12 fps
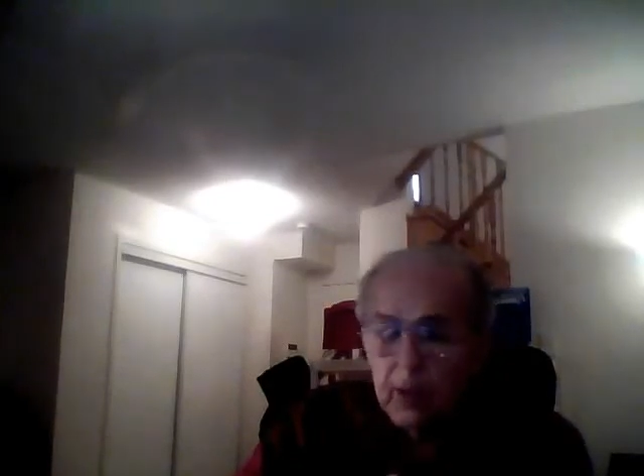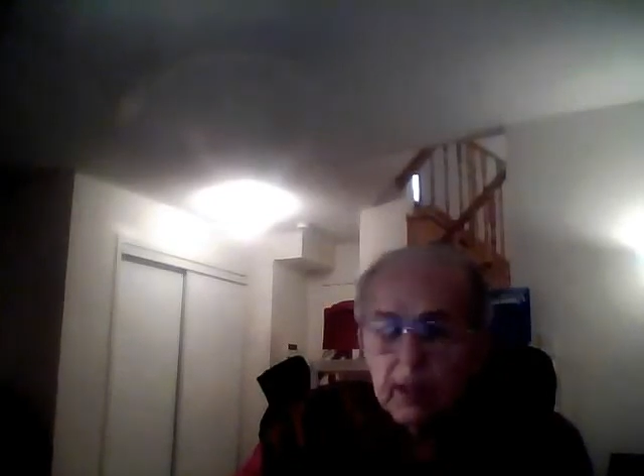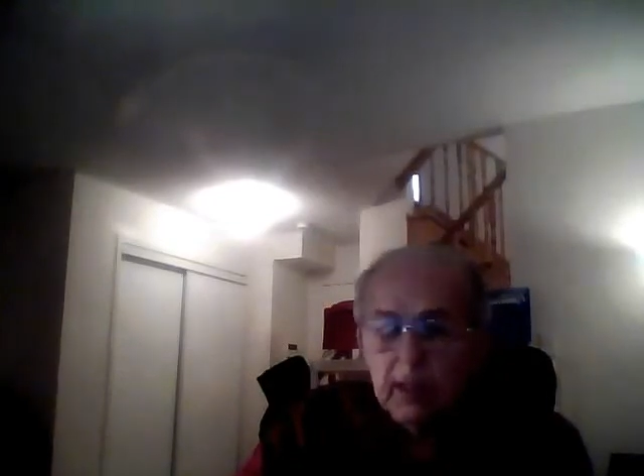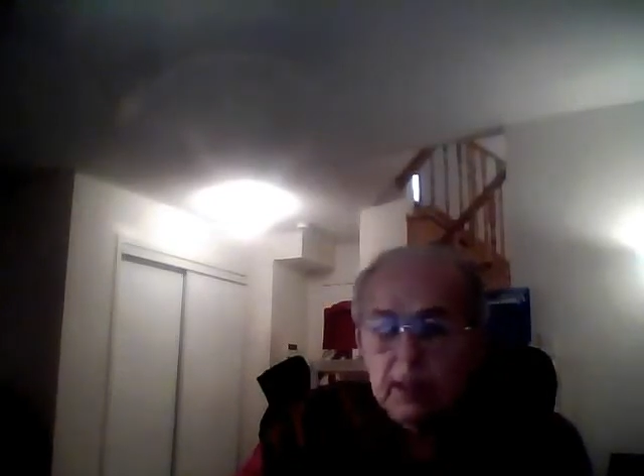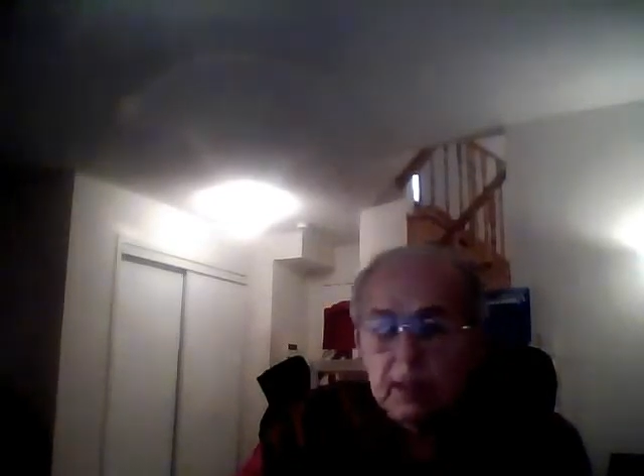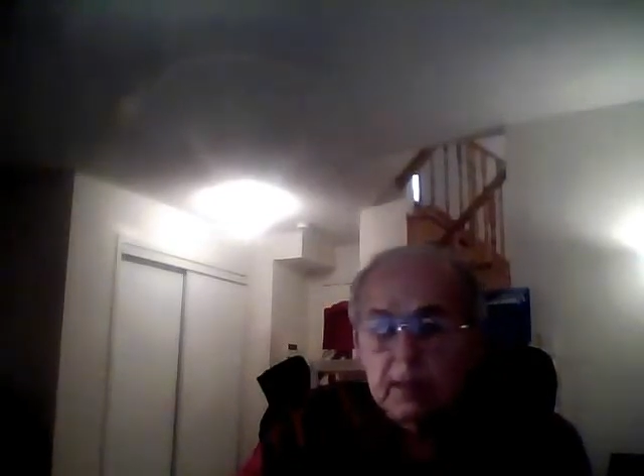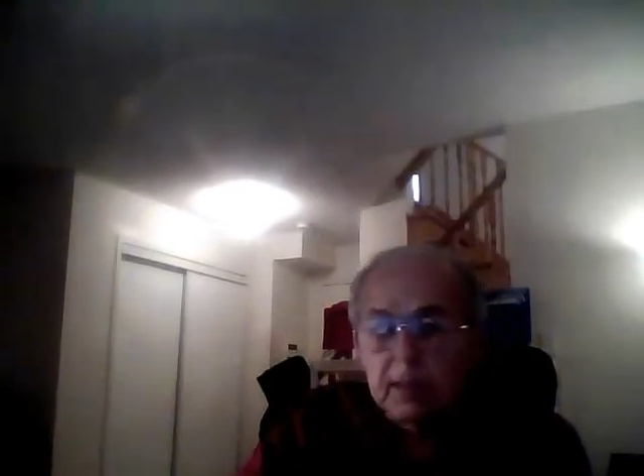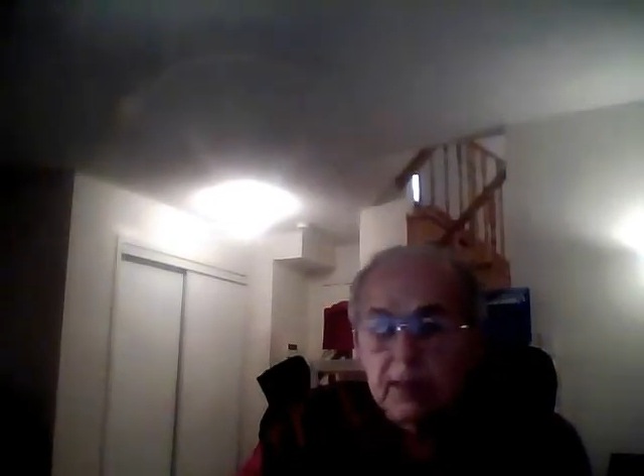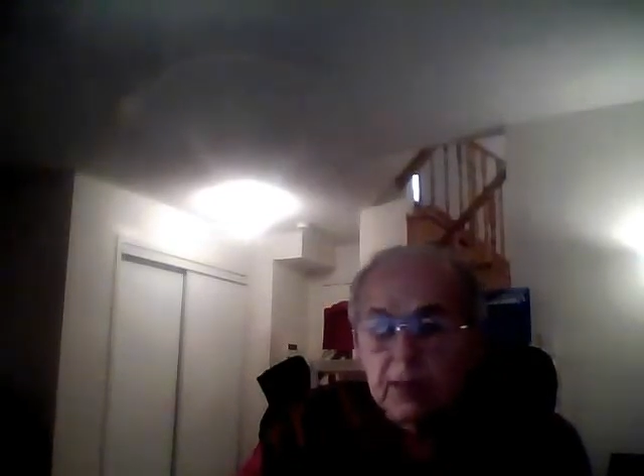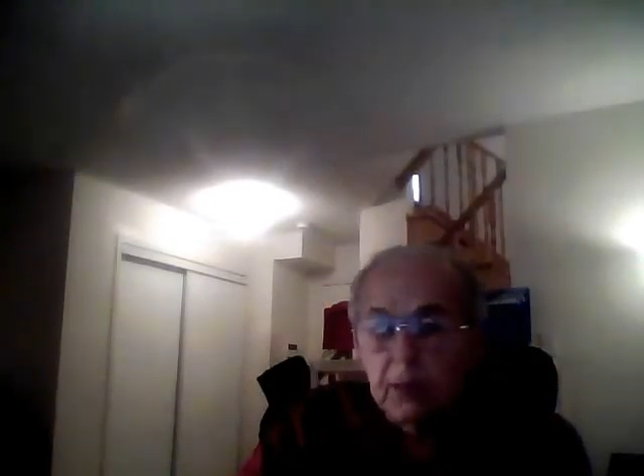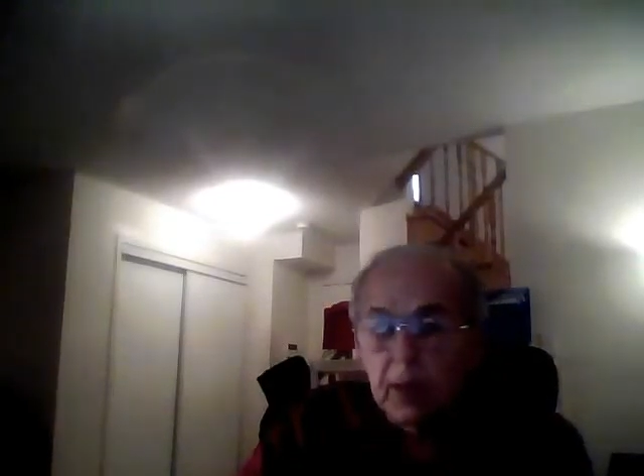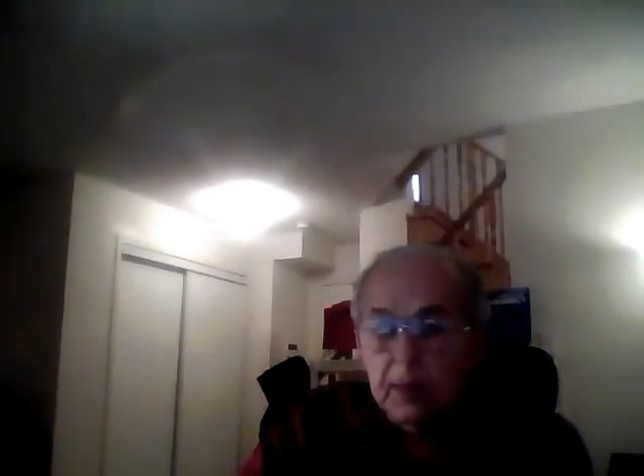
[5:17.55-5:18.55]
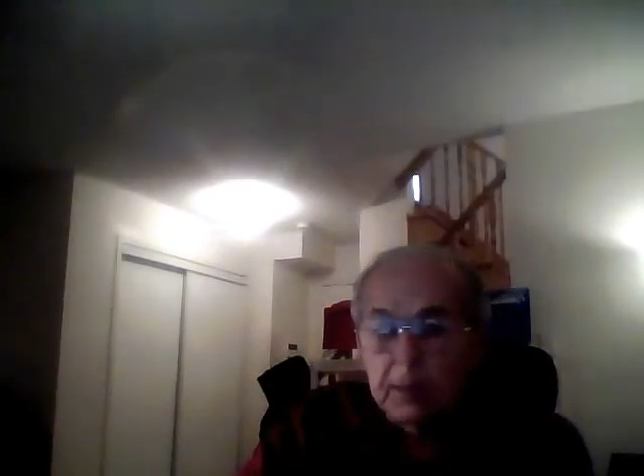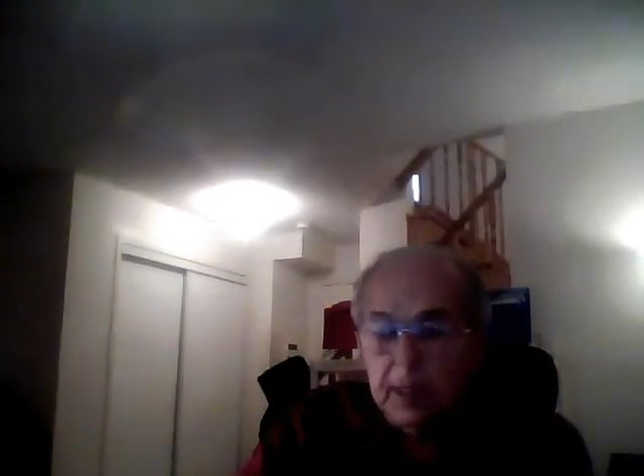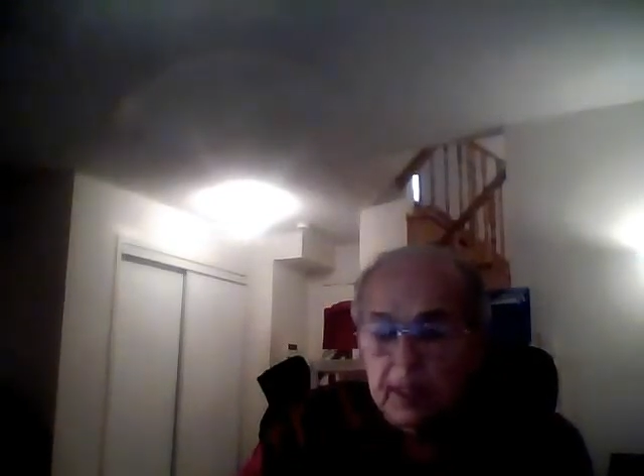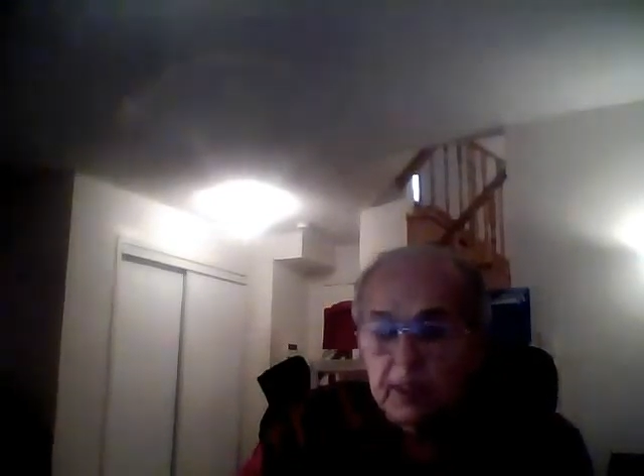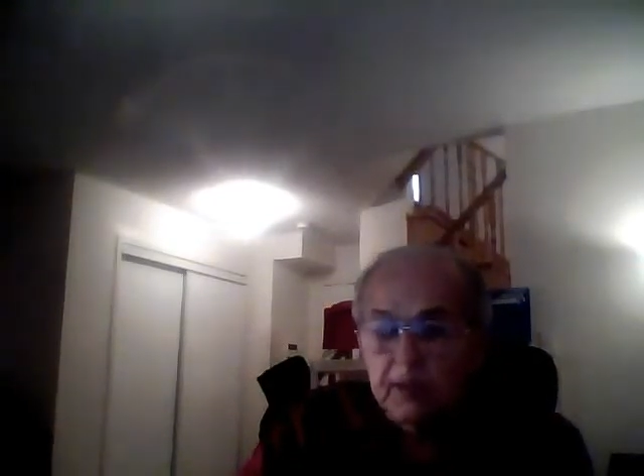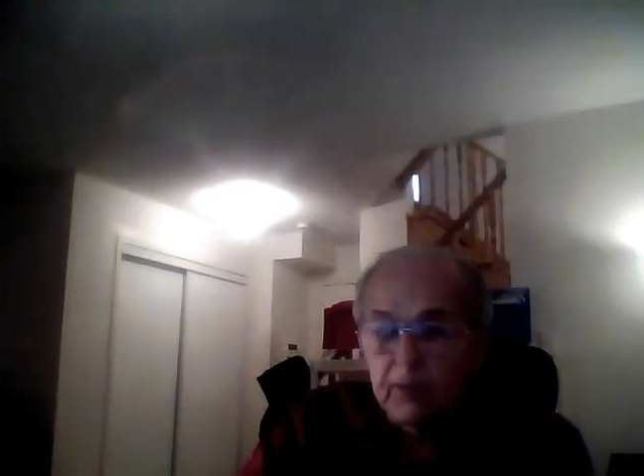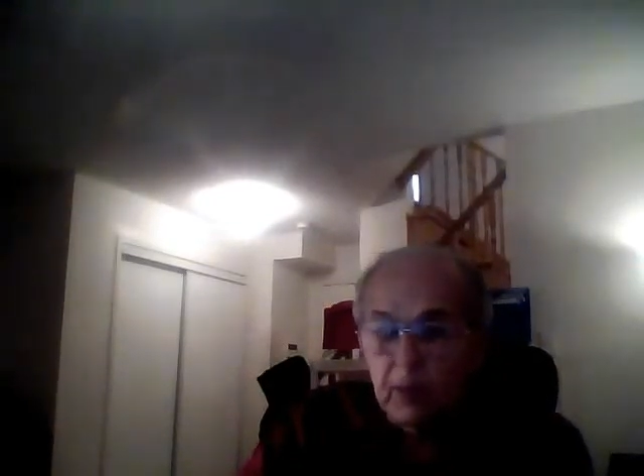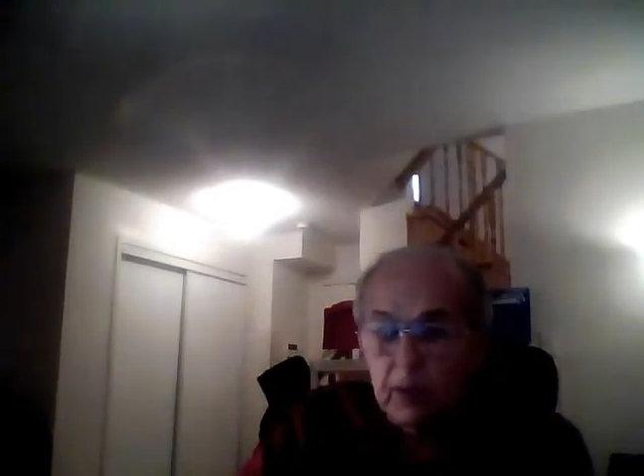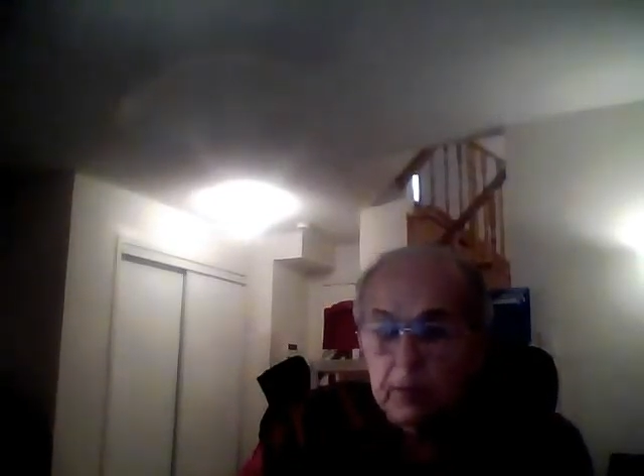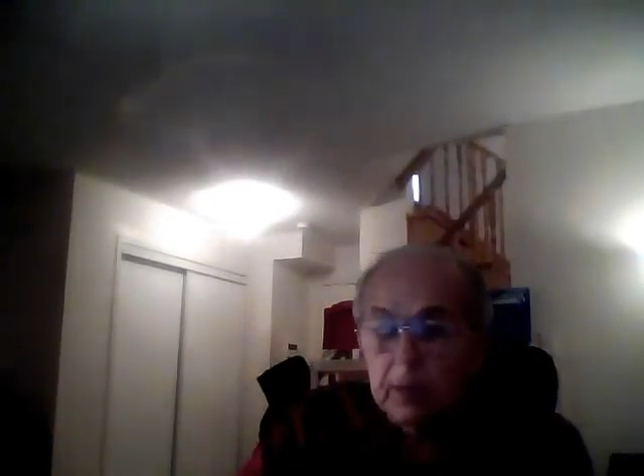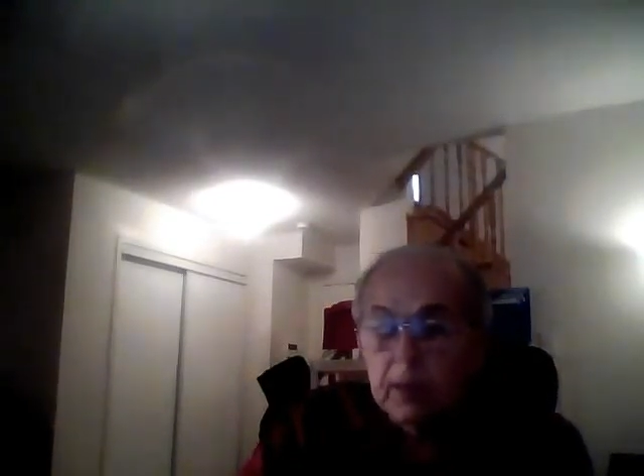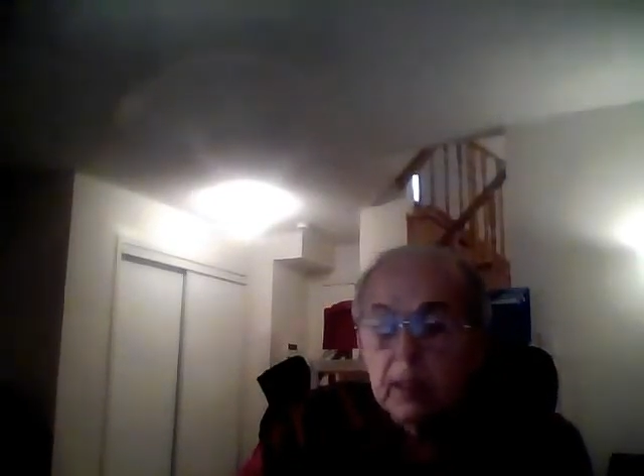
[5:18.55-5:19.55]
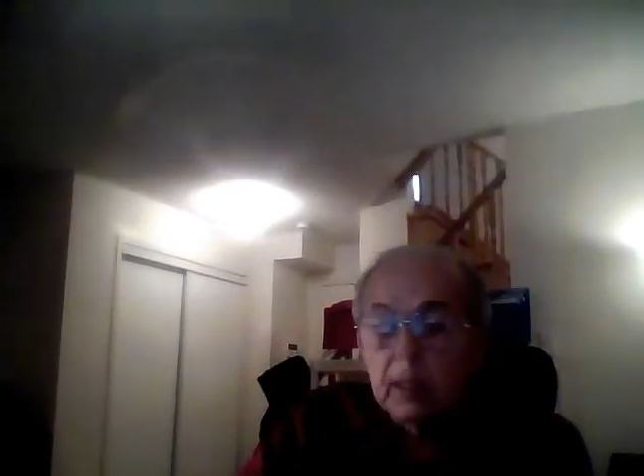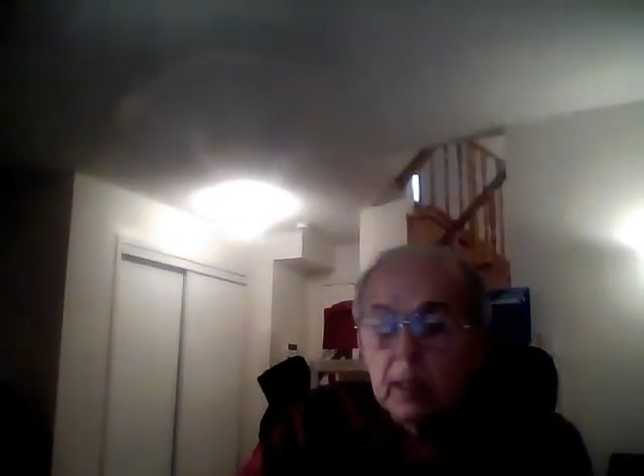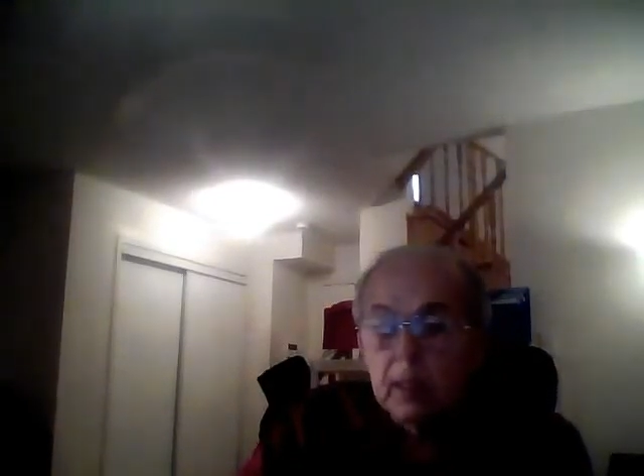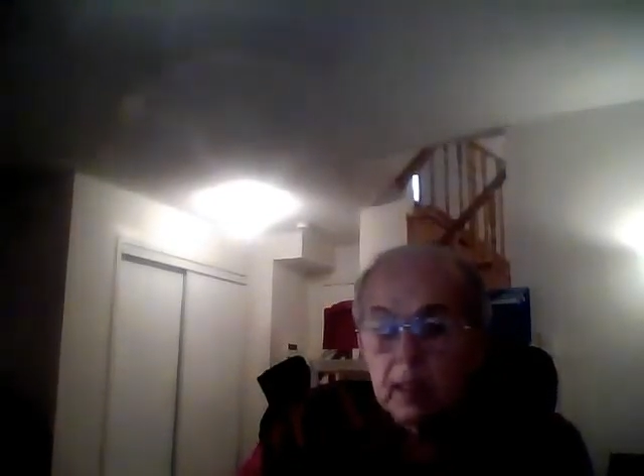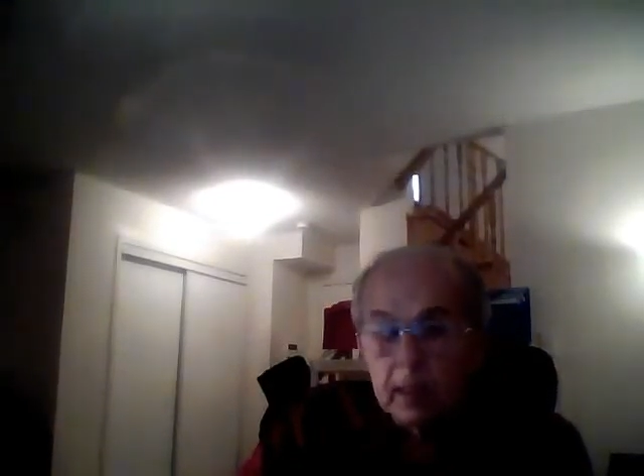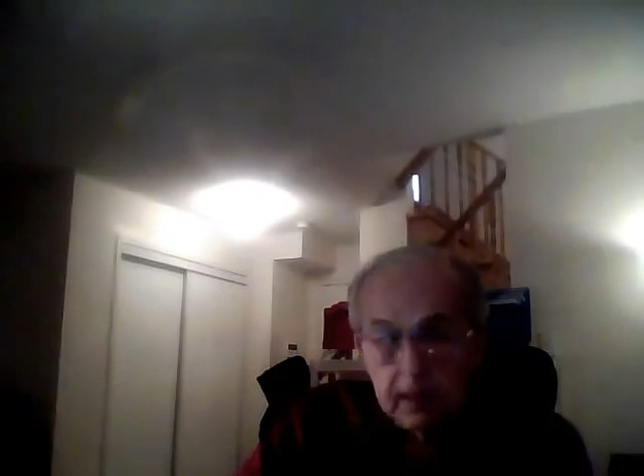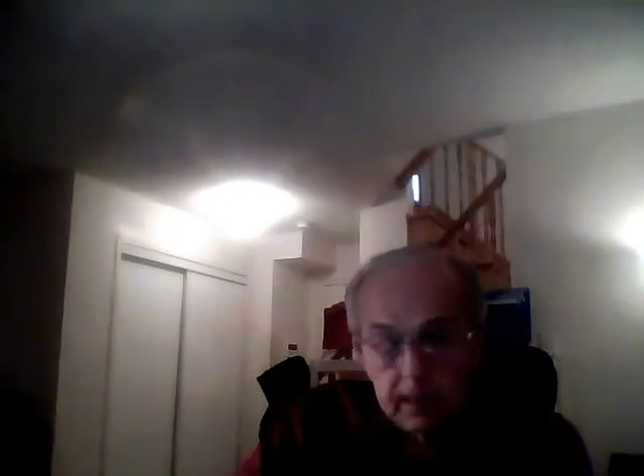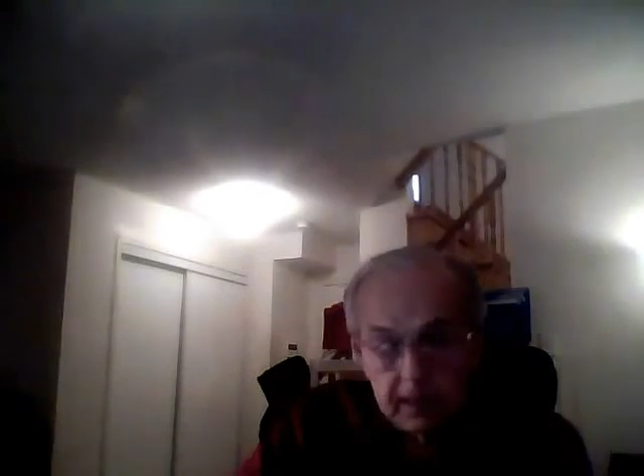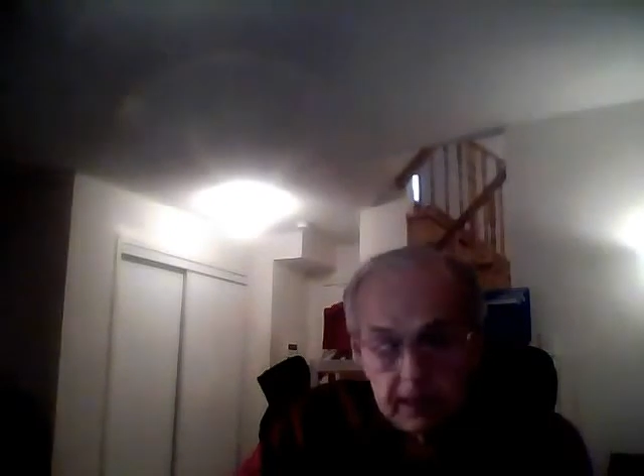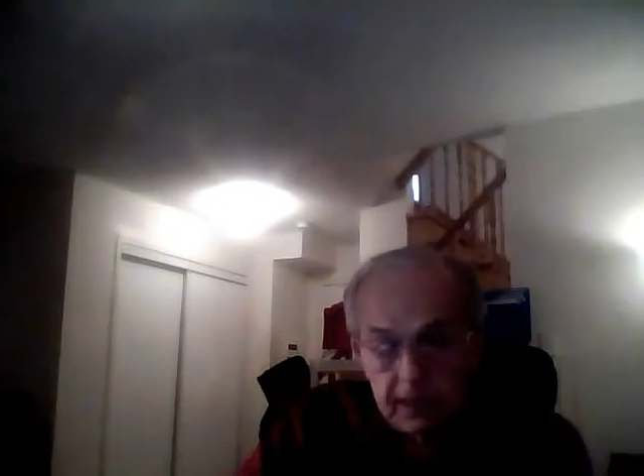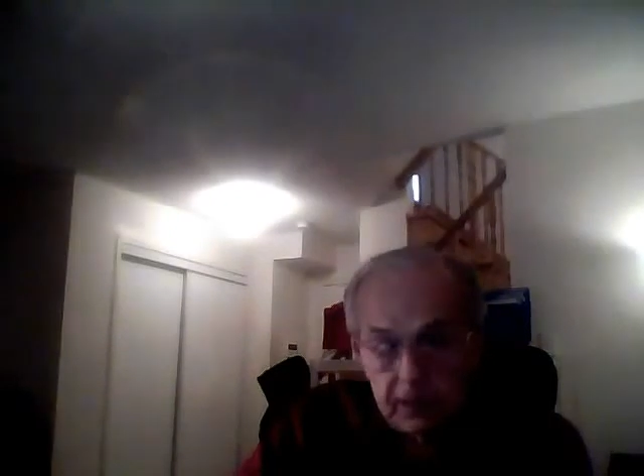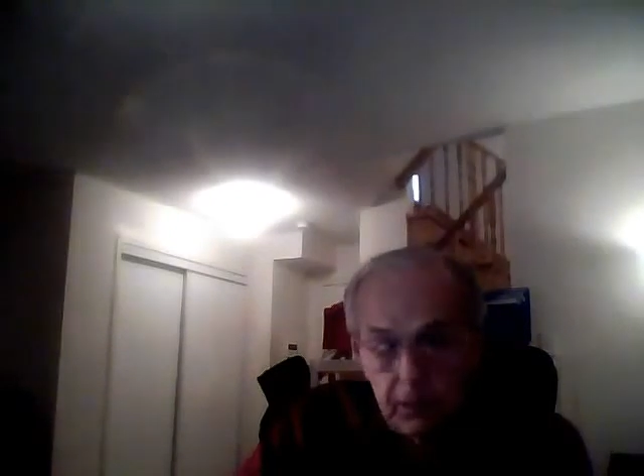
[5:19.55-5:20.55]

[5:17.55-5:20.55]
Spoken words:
and I'll talk to you directly to give you a recommendation for him.